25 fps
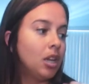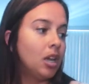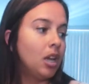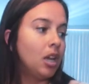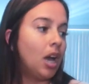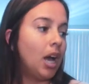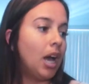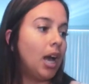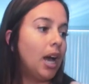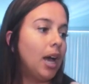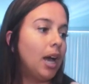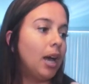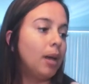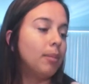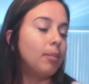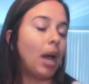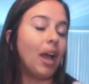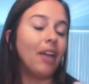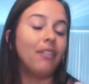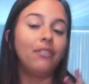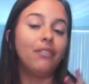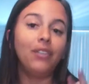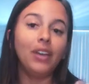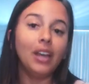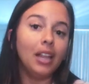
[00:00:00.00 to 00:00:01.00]
I
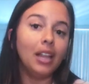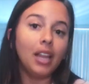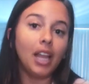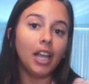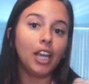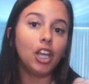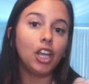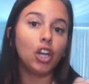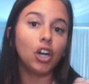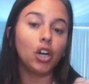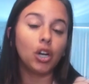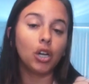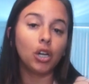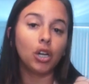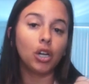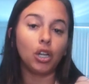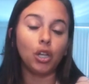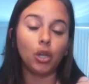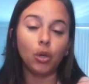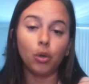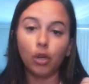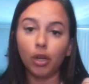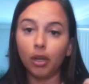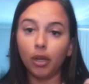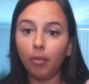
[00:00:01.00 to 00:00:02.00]
feel like
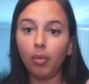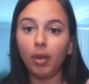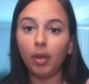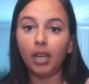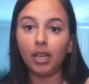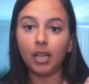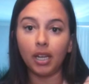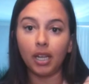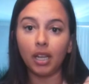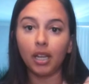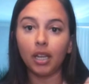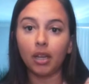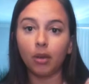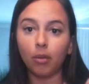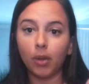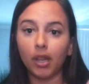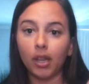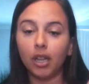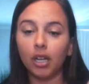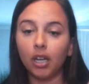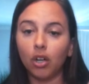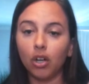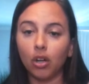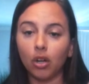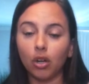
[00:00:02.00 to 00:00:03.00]
you could be dealing with
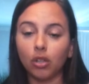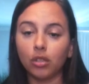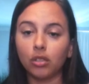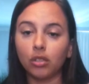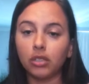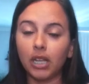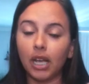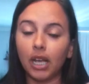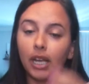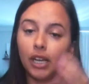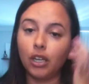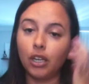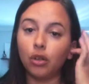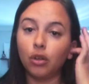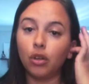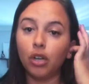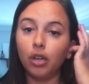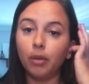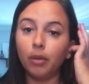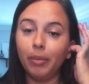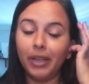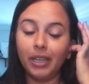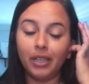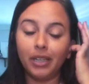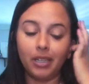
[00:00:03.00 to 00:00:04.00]
an earth sign. You could
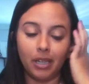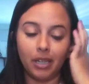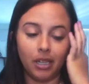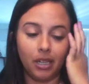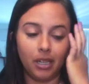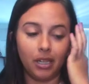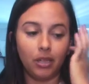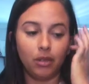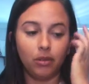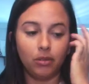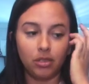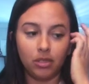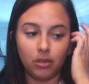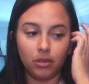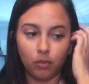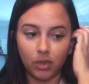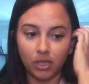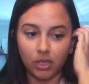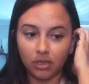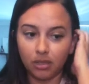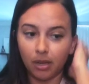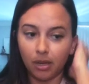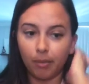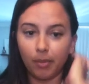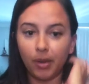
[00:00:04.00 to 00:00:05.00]
be dealing with
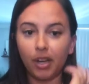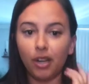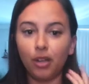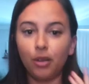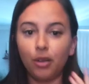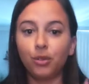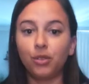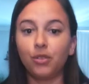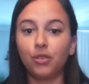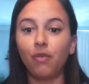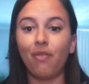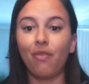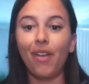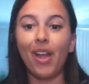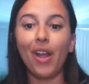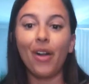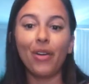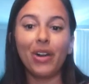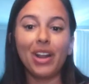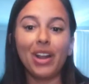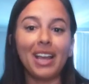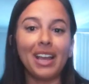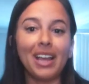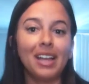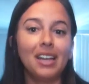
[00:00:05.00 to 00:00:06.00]
somebody who's
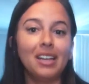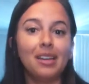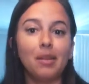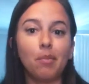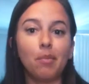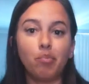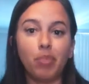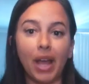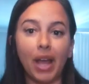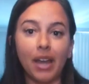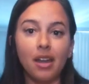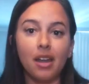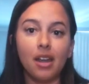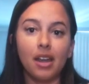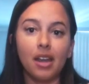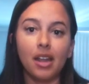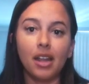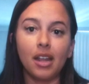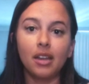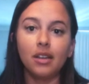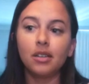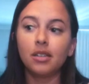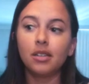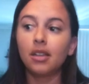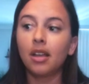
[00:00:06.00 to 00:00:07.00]
very
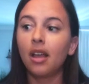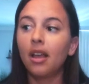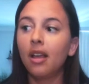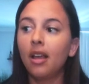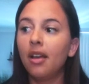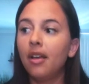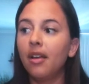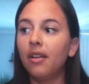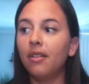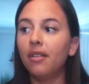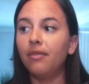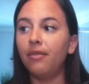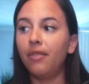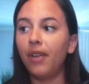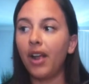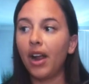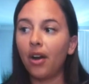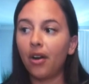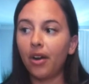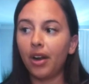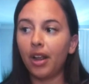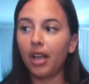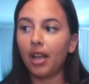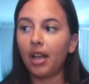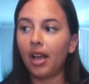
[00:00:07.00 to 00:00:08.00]
independent,
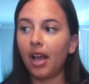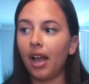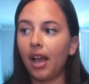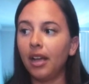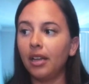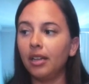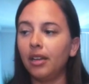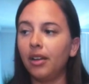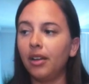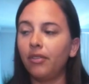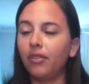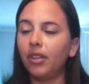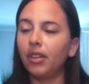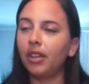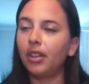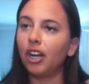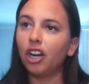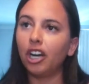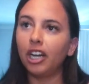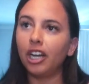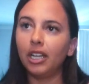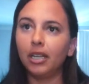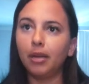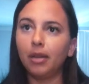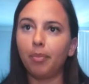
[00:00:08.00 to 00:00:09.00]
very kind of, they're
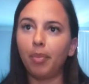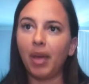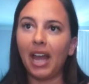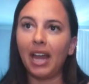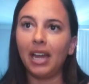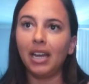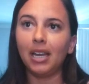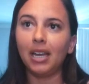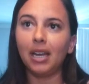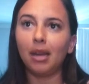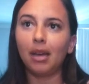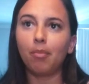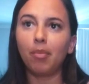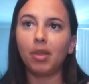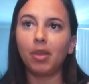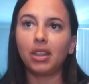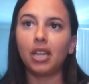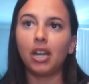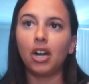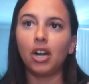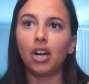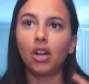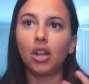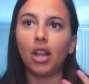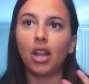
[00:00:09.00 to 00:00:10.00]
independent, but
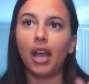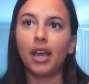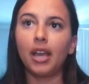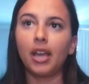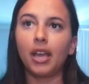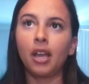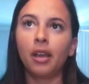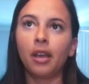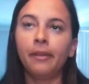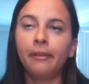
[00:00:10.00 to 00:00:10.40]
they're like,